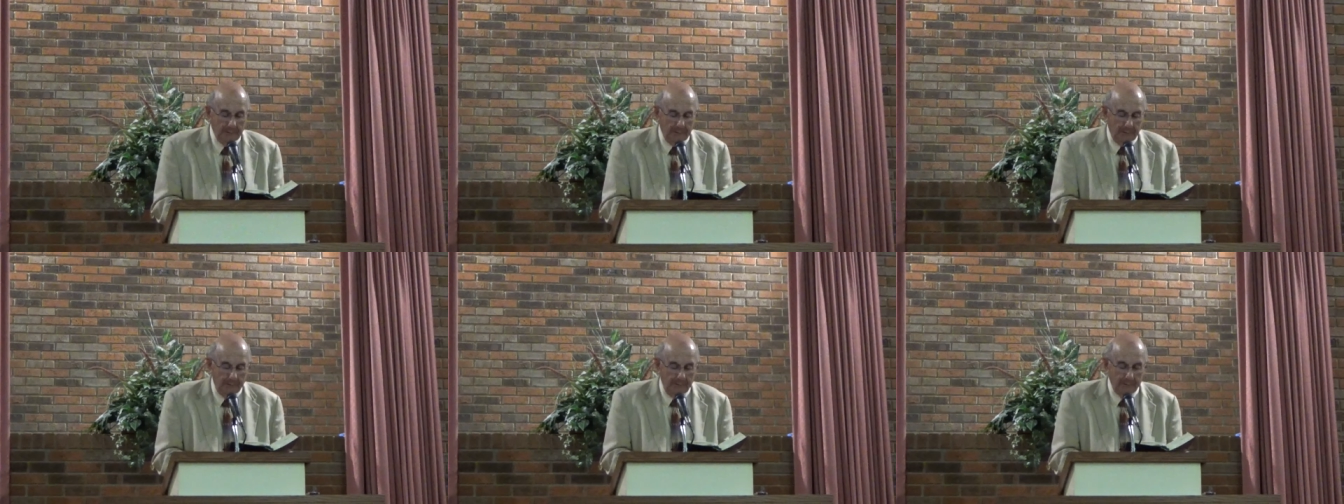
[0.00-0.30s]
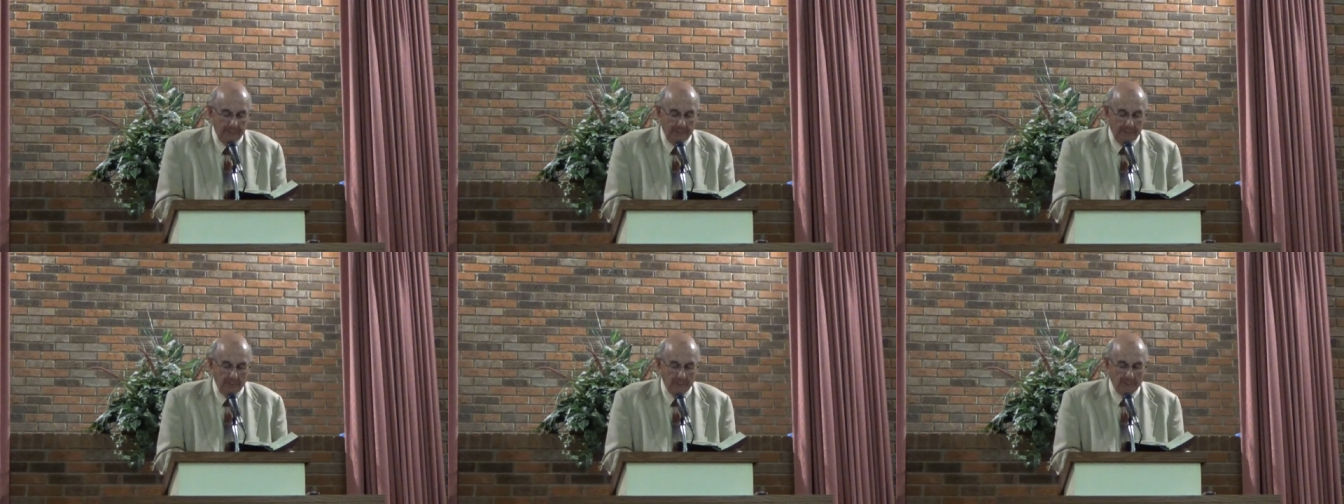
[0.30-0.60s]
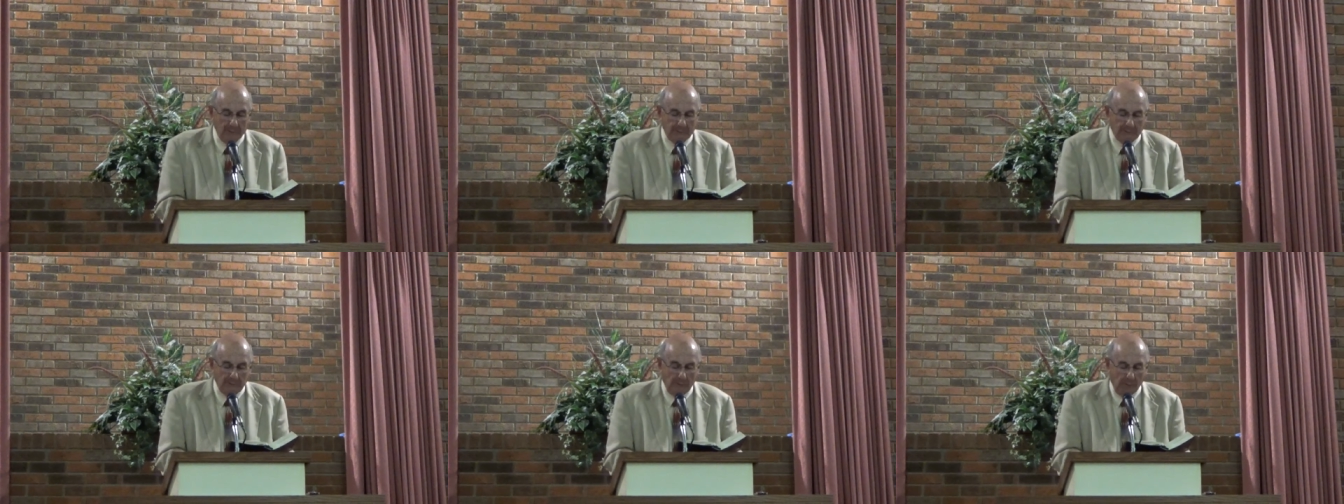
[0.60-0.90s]
and they
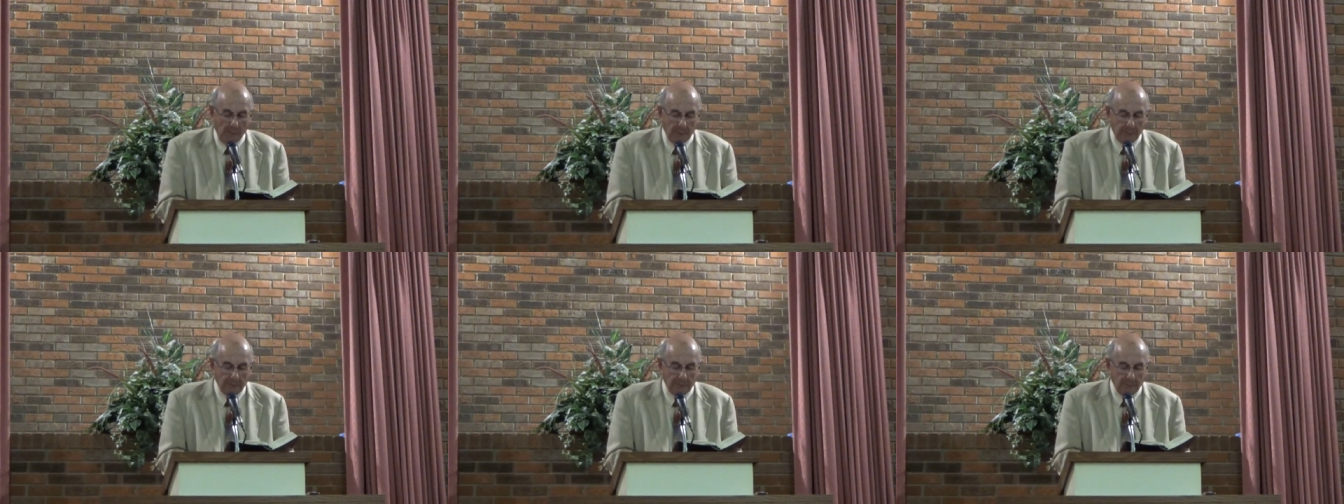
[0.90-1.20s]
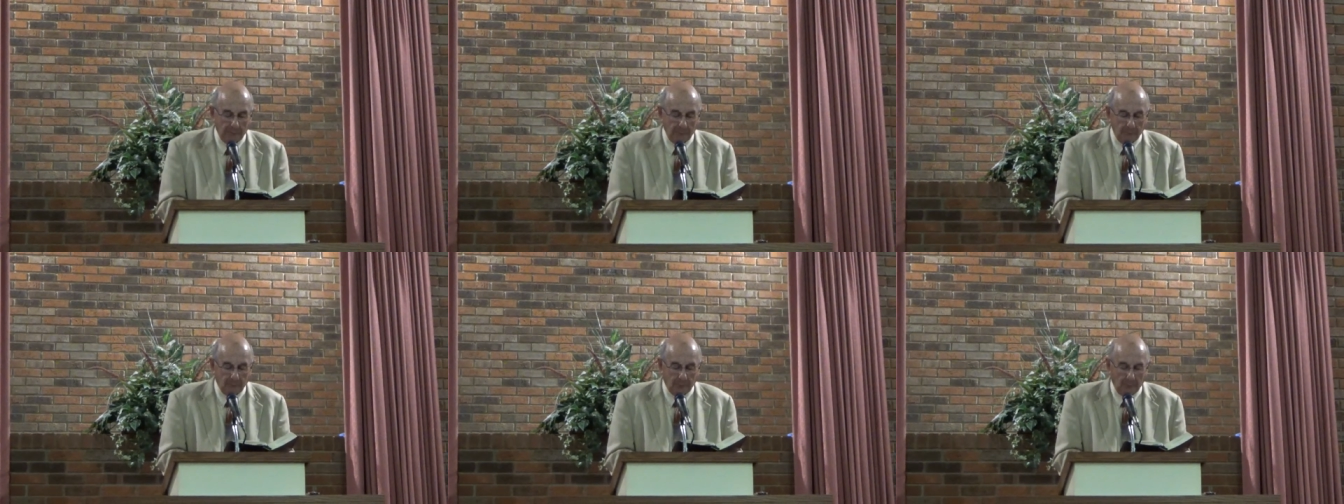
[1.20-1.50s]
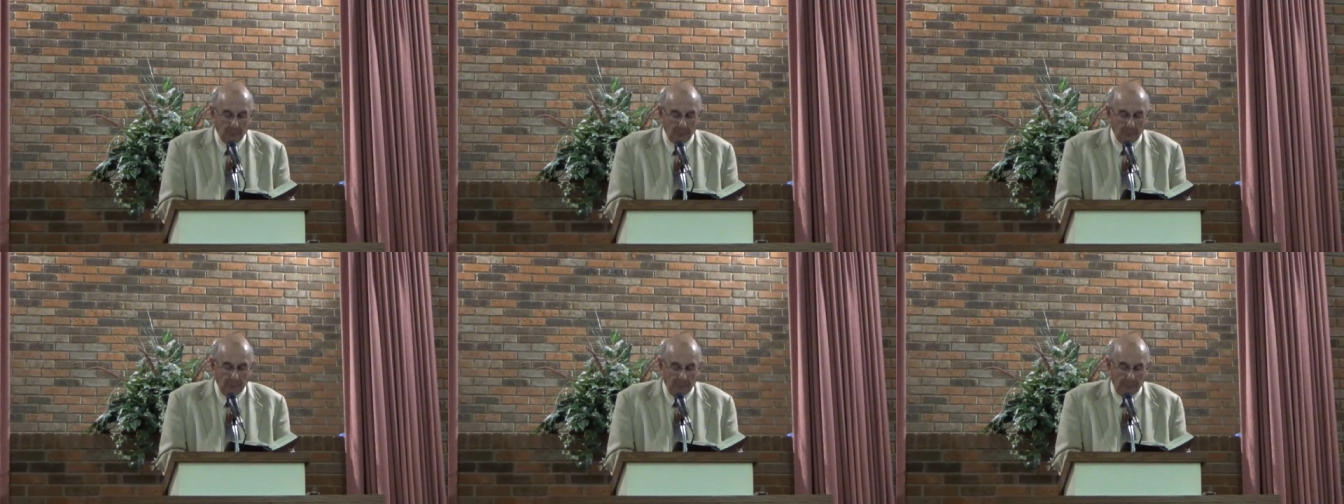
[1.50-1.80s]
besought him
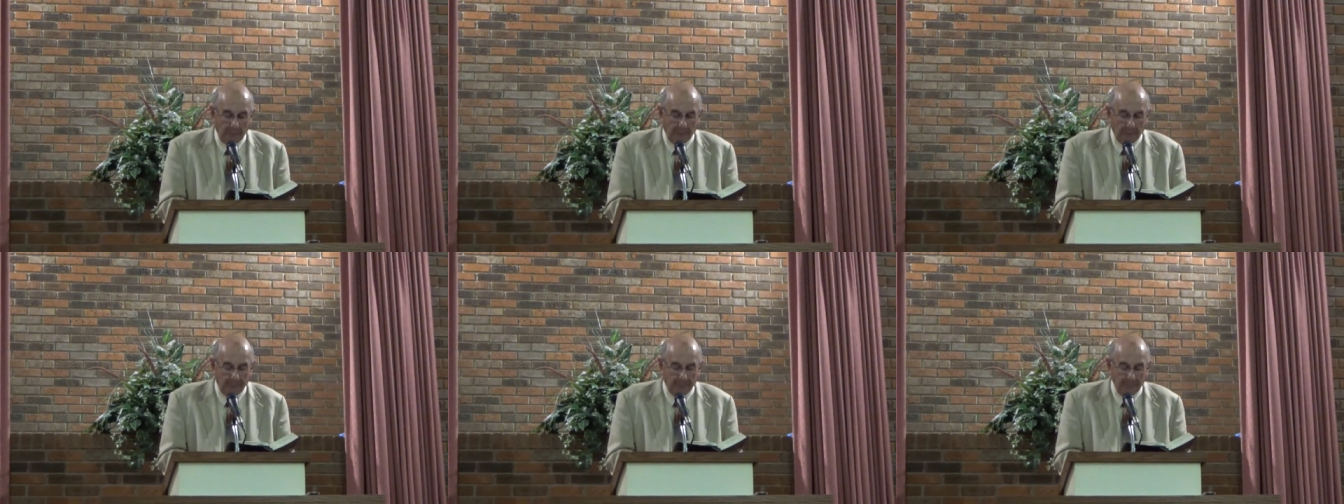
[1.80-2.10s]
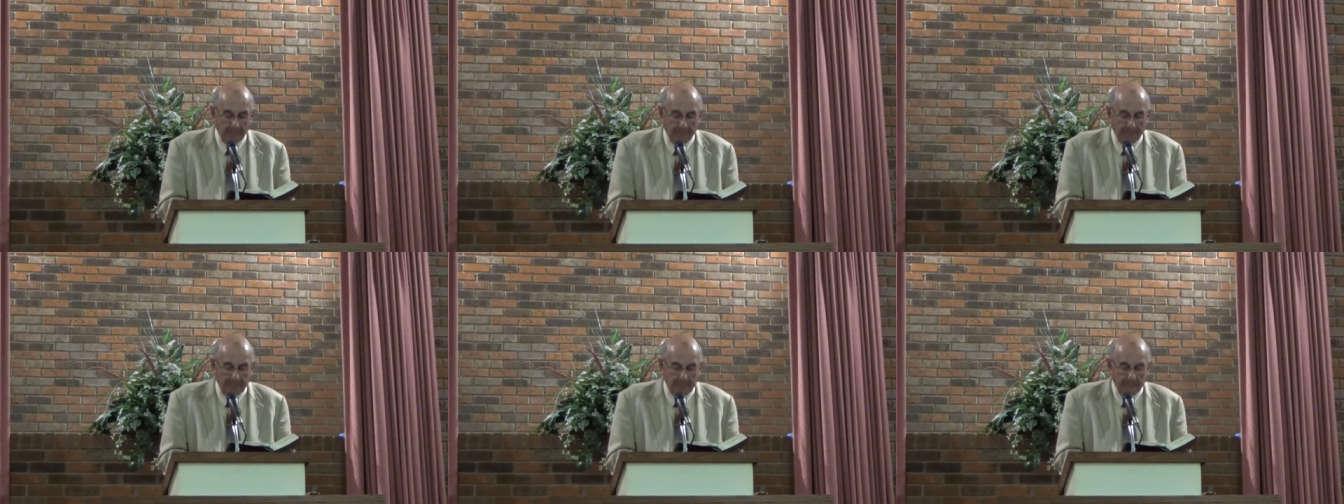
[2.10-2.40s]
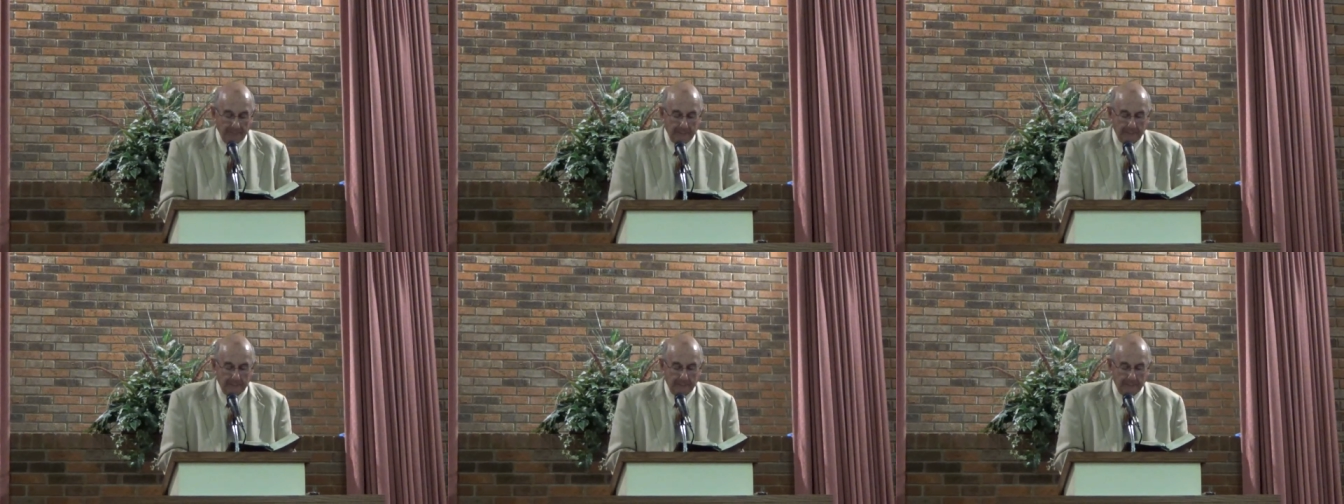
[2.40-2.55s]
for her.